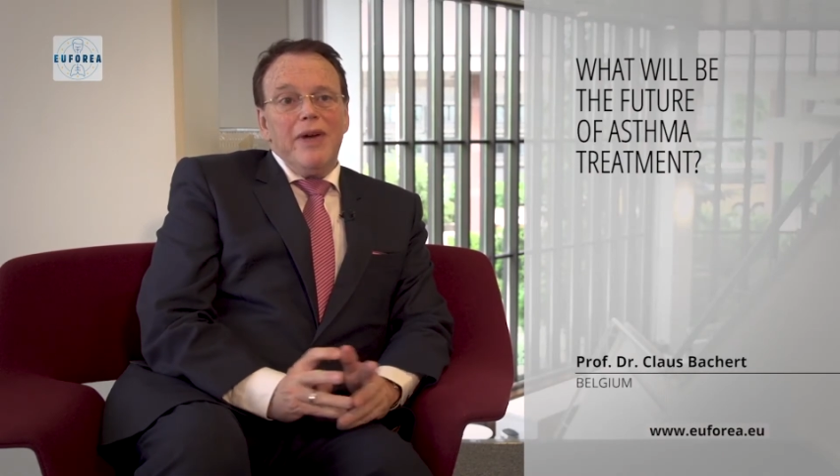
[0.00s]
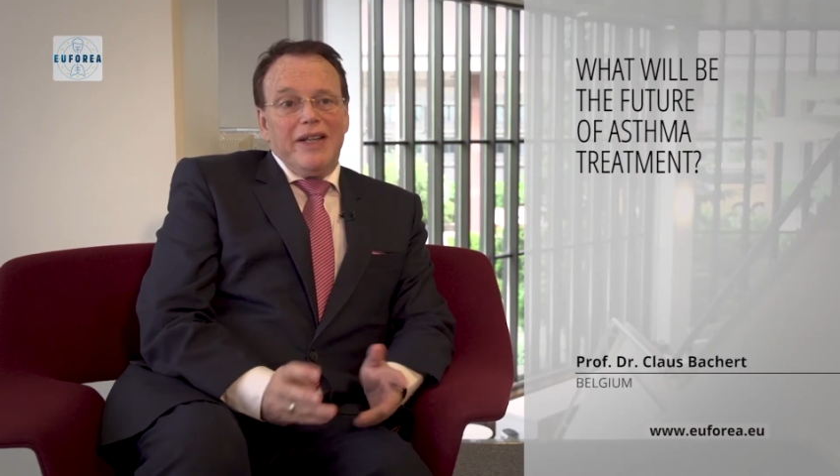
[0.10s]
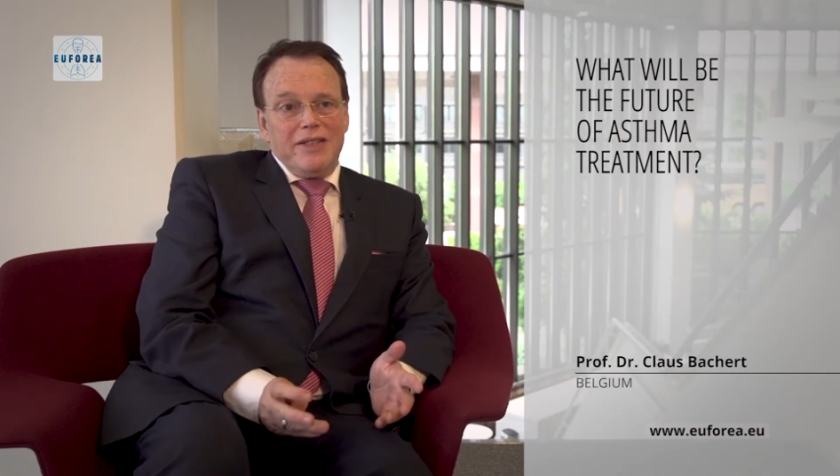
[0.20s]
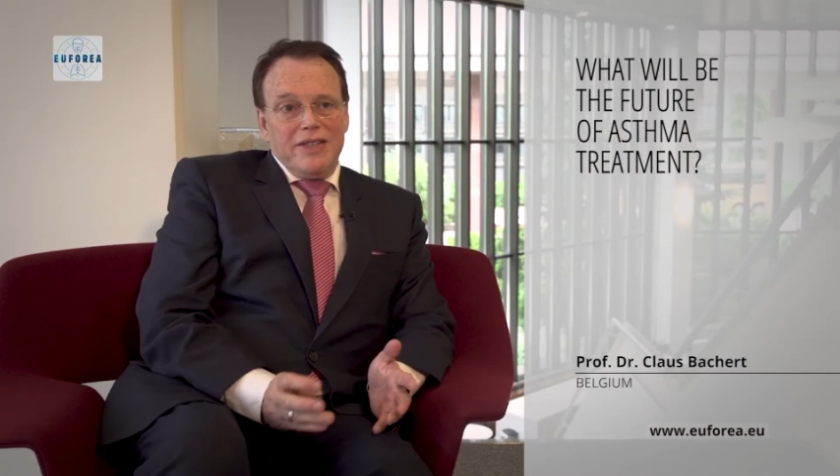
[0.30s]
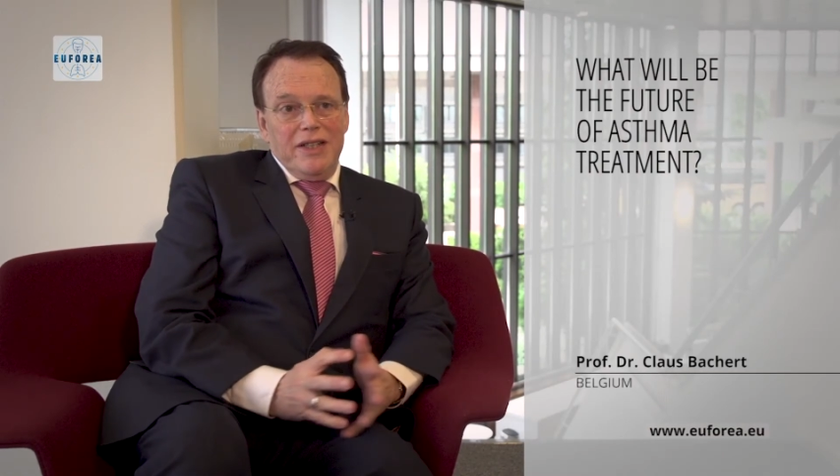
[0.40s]

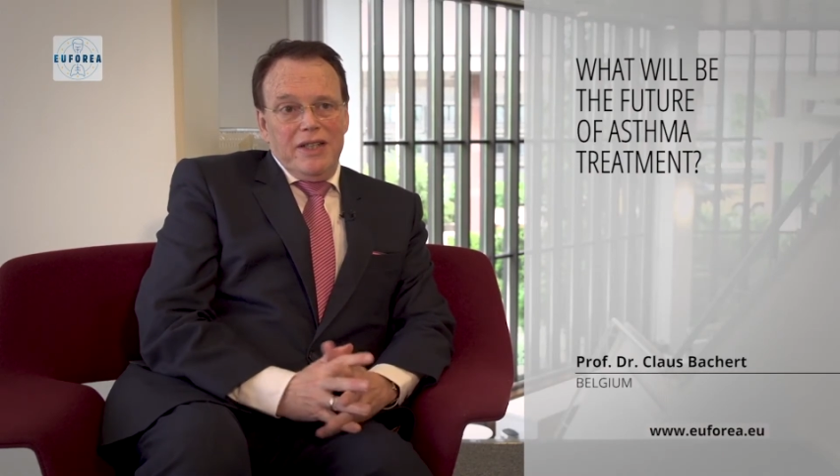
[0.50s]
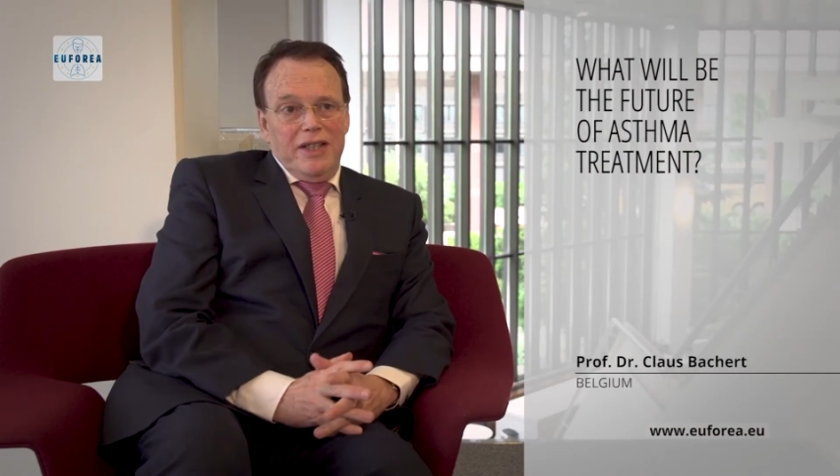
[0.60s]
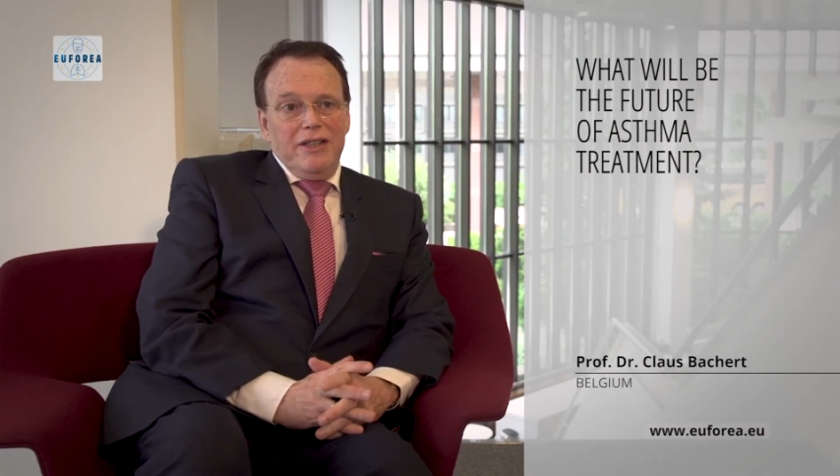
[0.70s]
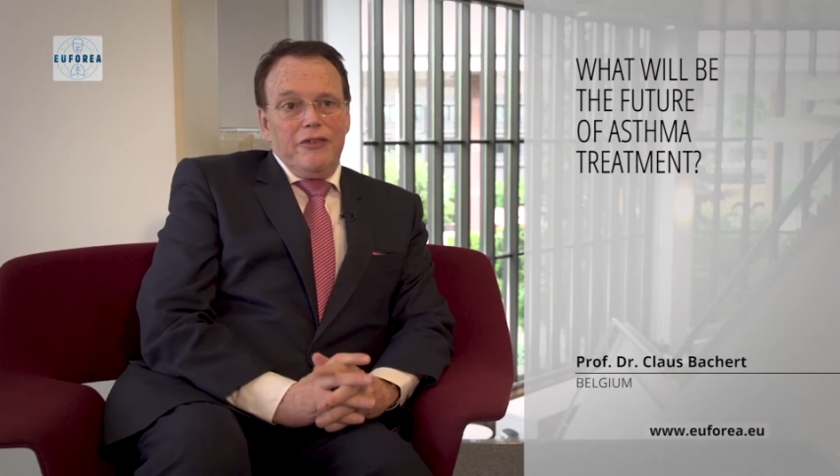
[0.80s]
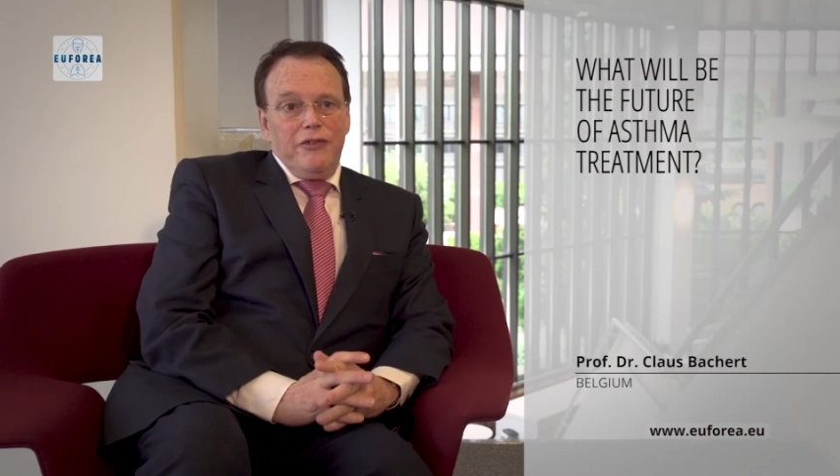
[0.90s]
medicine
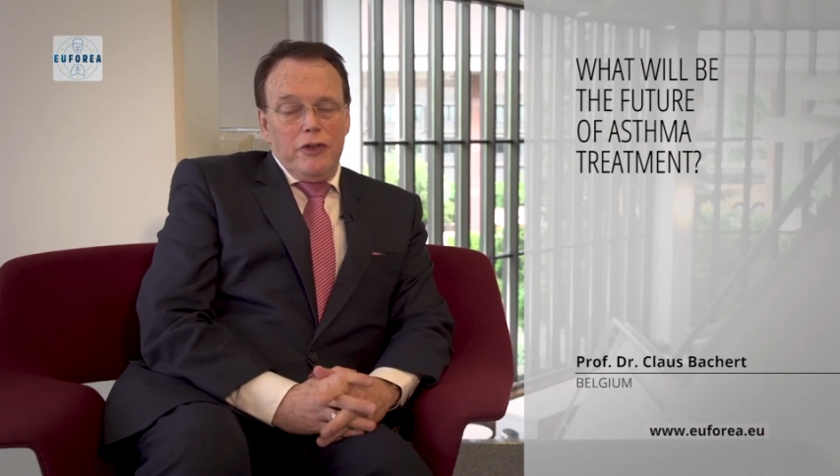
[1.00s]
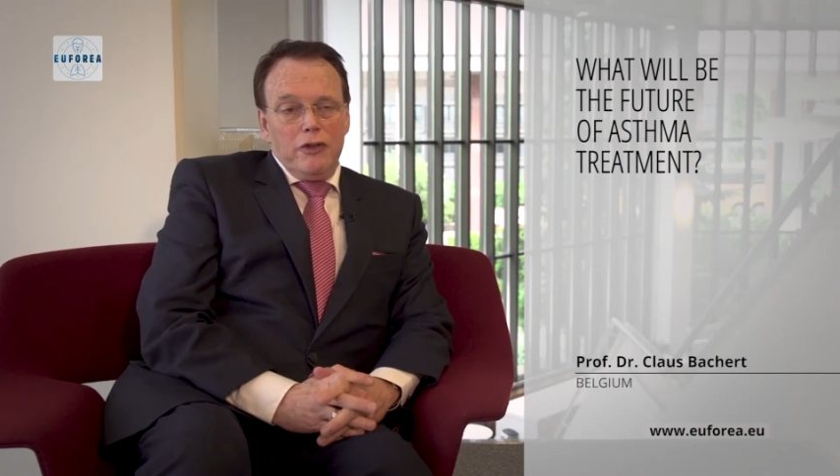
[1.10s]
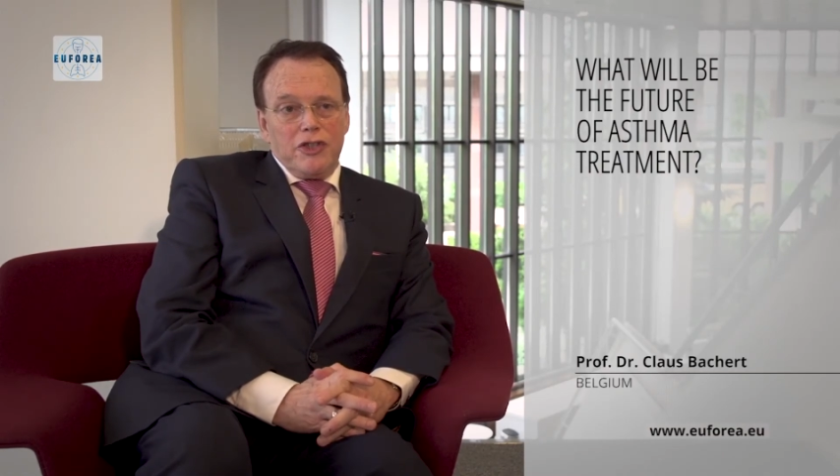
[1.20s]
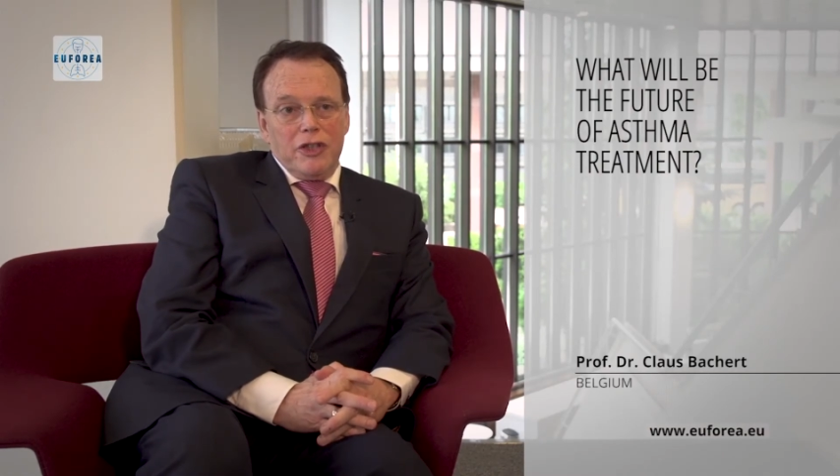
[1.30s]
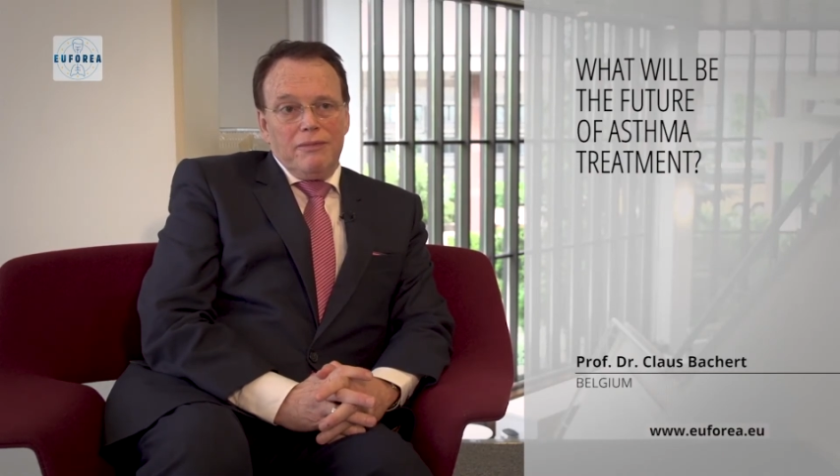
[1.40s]
in the
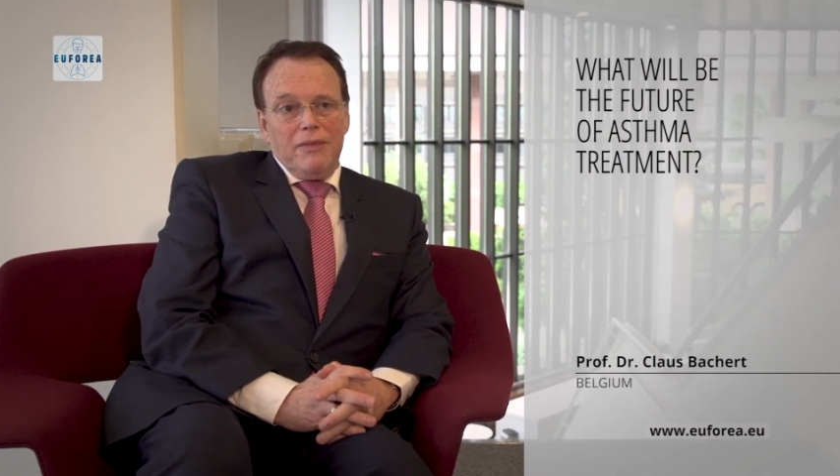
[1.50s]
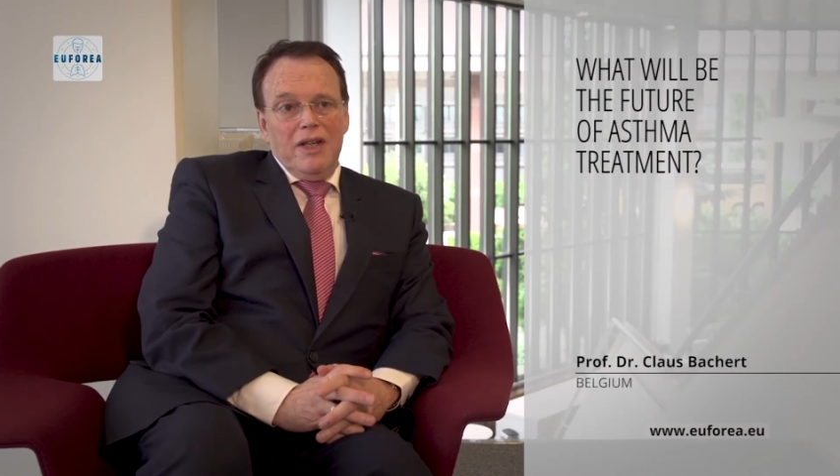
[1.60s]
future.